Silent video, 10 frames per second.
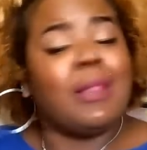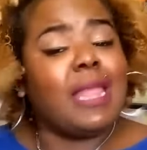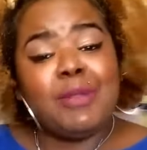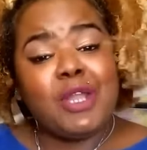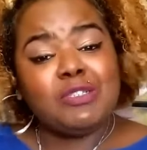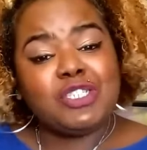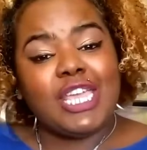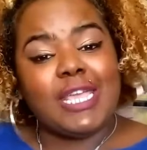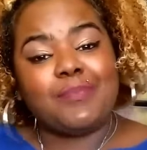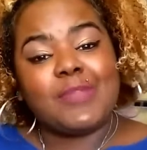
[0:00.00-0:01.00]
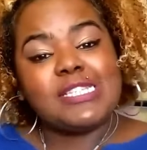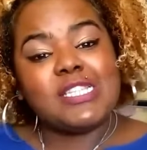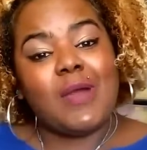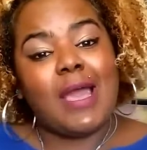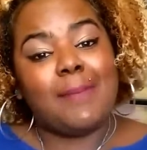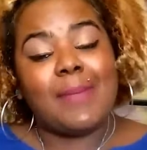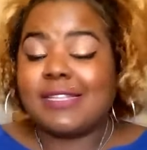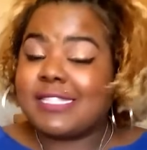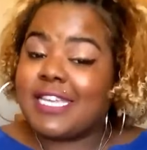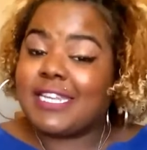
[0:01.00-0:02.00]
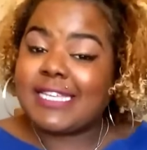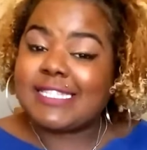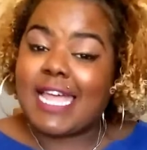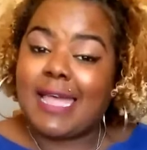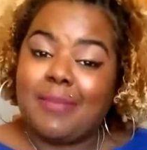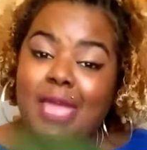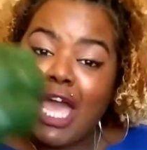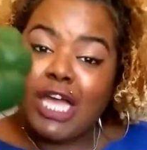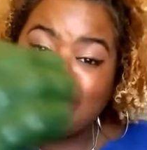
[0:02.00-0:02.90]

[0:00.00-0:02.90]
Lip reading: Let me know what you think. So I'll see you next time.